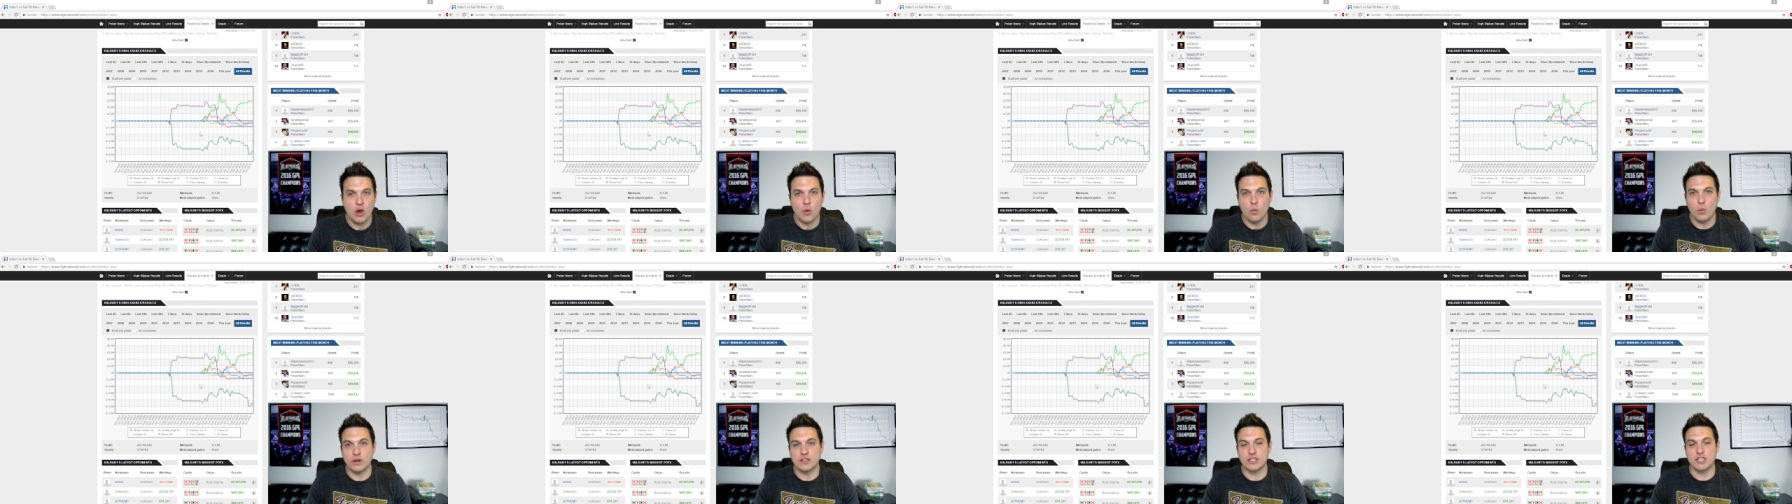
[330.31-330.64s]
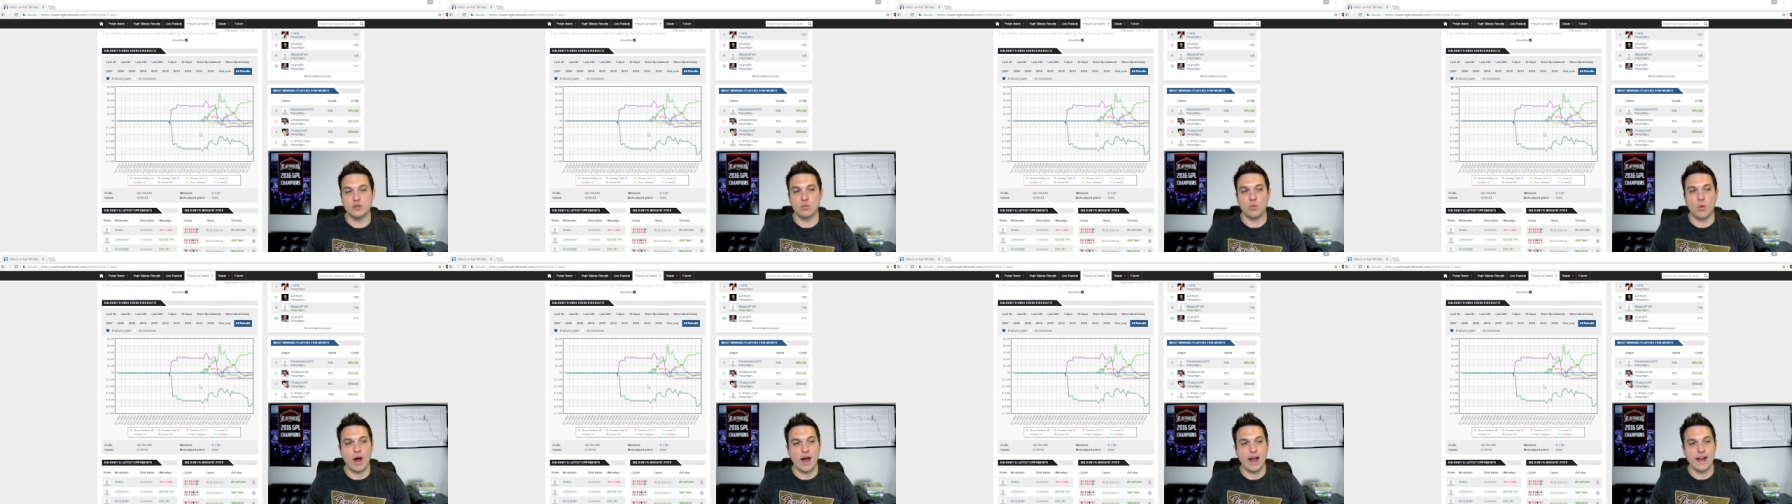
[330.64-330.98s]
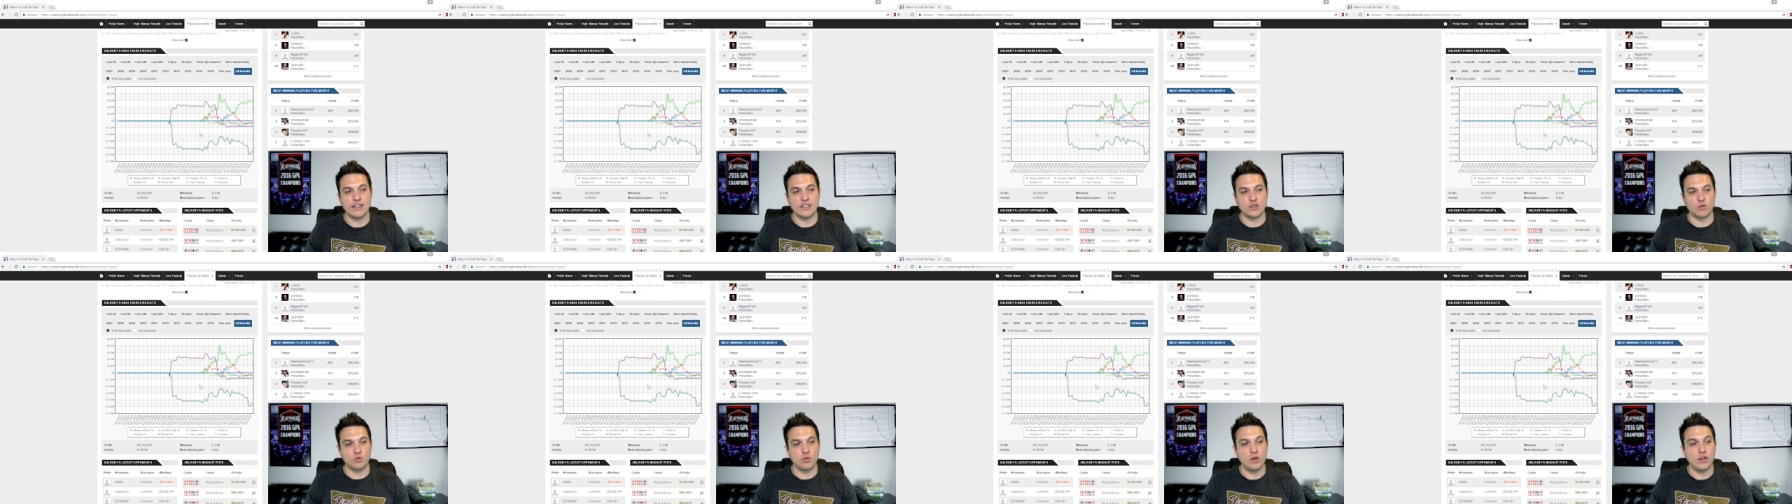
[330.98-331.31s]
which is why
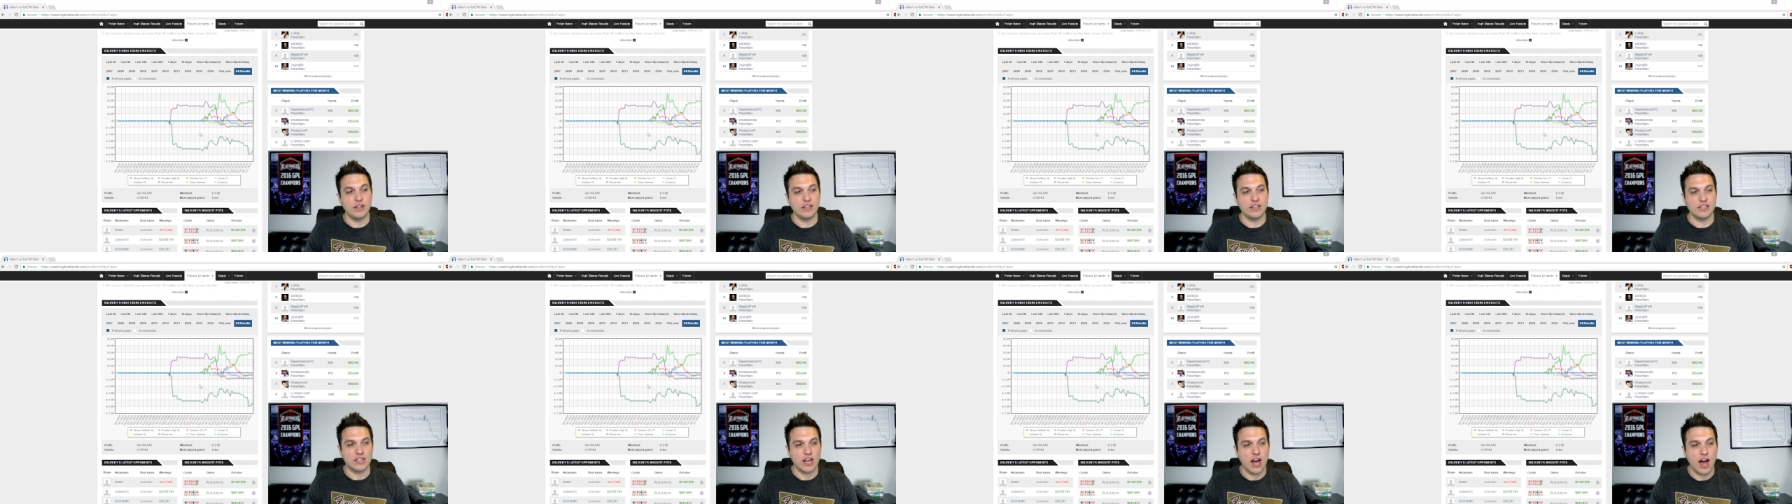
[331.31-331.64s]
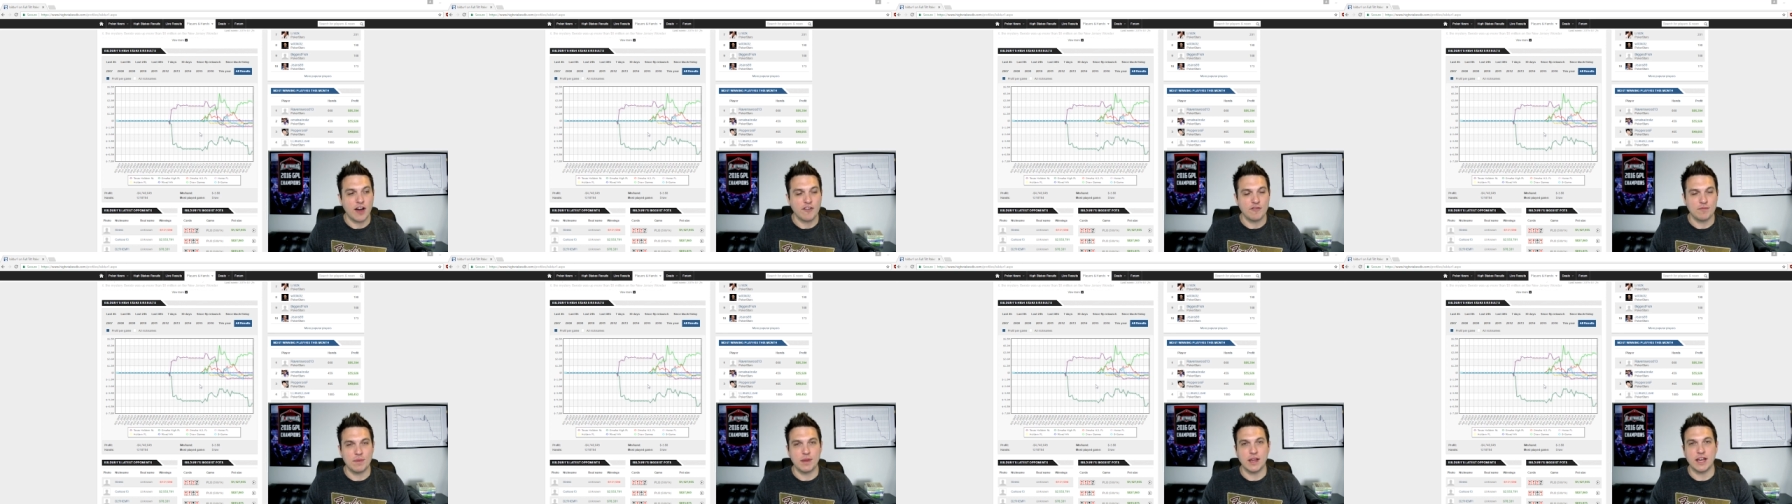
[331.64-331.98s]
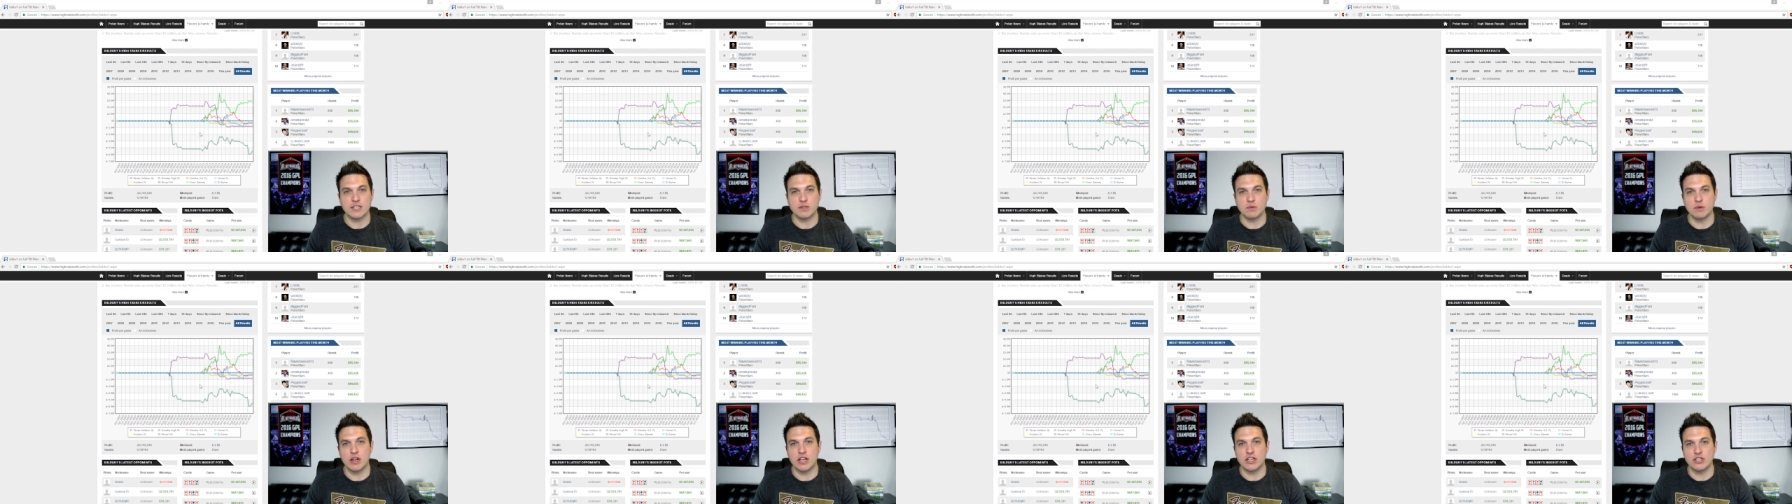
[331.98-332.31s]
it's really tough,
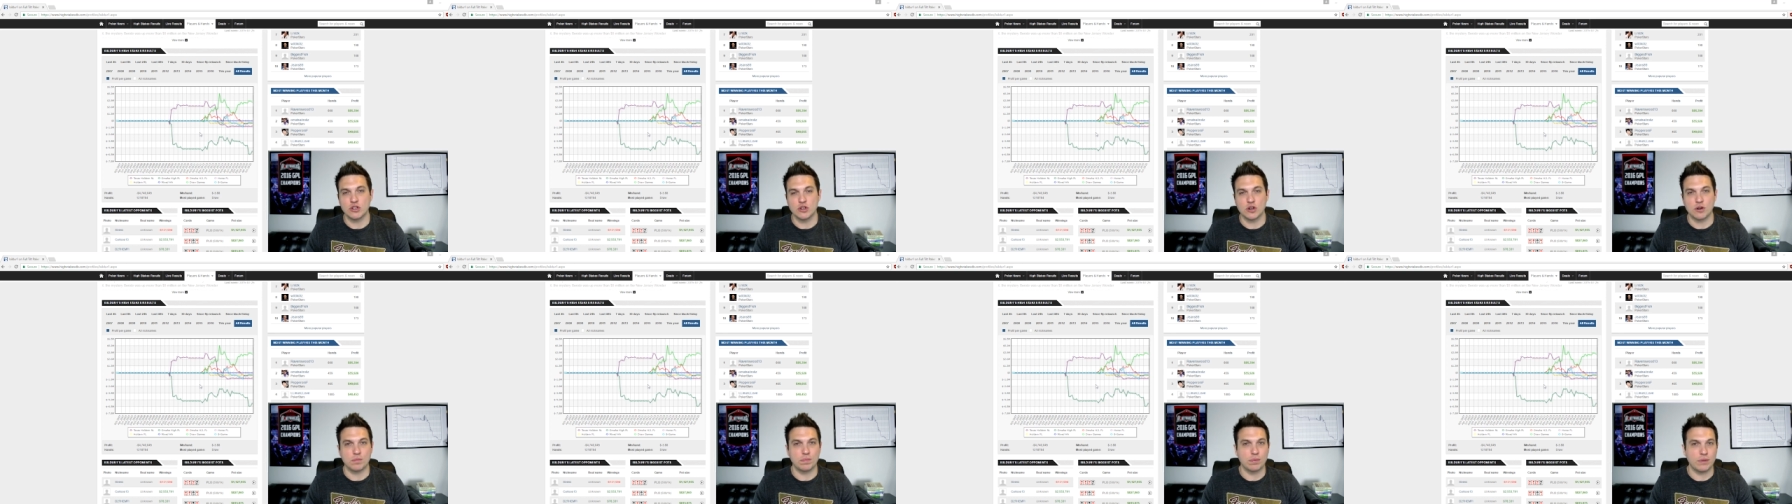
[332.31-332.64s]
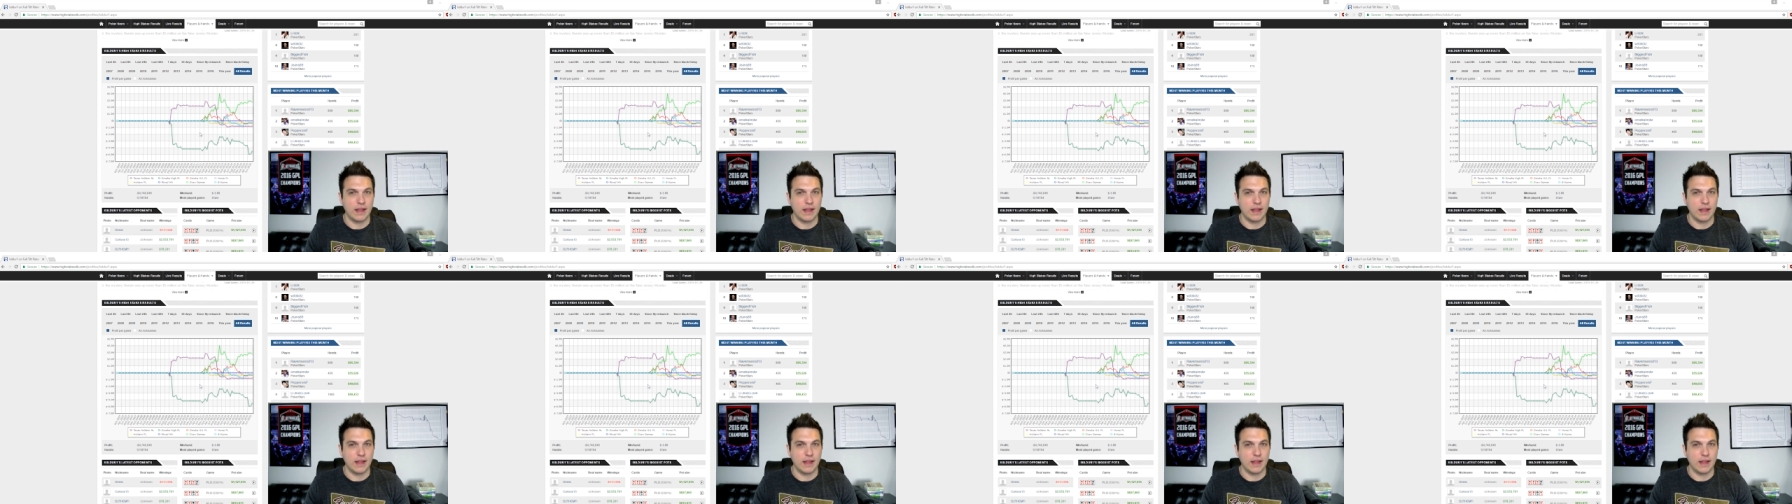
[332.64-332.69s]
because when Isildur